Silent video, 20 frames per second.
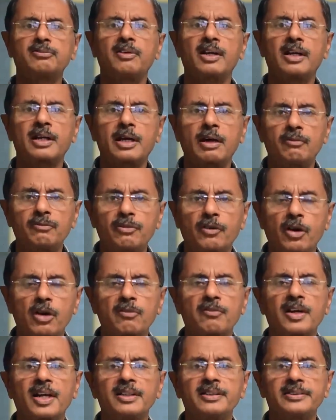will come
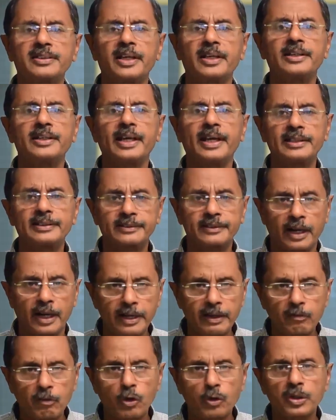forward and say, yes,
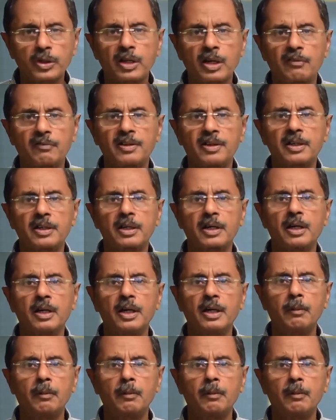I want to cover